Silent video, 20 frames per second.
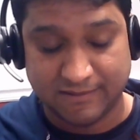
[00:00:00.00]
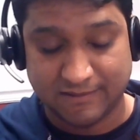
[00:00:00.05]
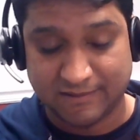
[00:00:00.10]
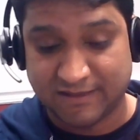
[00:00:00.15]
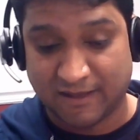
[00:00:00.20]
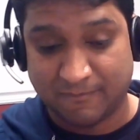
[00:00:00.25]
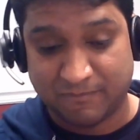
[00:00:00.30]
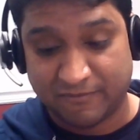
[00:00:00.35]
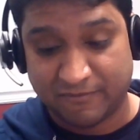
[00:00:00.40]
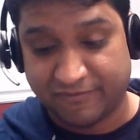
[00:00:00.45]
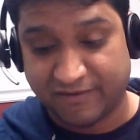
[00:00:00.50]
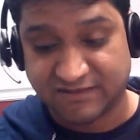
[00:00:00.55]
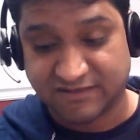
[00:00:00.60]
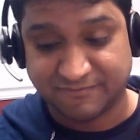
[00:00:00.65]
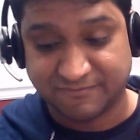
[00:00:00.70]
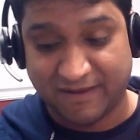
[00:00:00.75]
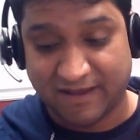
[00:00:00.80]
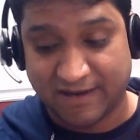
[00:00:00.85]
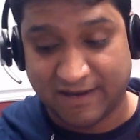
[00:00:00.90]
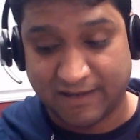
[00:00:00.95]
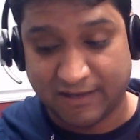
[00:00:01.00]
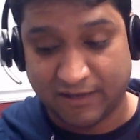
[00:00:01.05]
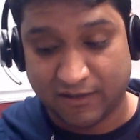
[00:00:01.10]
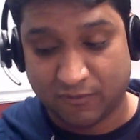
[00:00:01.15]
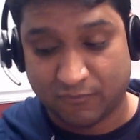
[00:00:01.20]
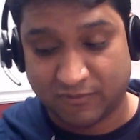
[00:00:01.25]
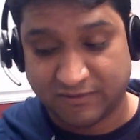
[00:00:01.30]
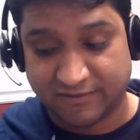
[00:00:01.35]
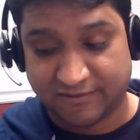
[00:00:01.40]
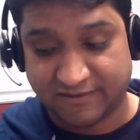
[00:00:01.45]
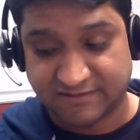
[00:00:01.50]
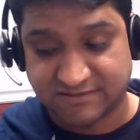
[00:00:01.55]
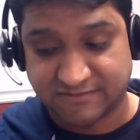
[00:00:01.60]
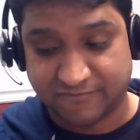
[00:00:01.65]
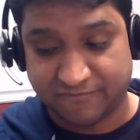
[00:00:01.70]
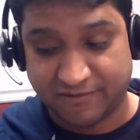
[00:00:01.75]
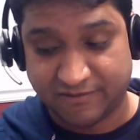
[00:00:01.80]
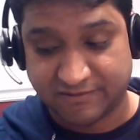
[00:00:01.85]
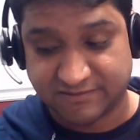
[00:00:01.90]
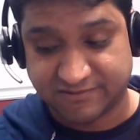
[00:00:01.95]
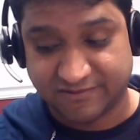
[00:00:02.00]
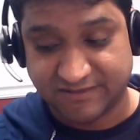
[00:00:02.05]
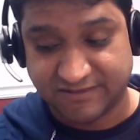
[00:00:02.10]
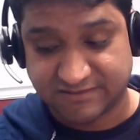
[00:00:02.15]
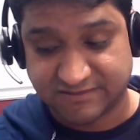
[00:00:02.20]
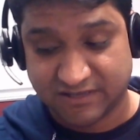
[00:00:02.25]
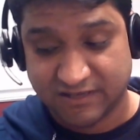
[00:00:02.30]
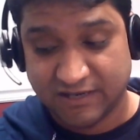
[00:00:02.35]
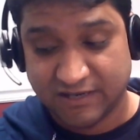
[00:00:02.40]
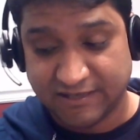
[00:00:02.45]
a couple of years behind, what the rest of industry is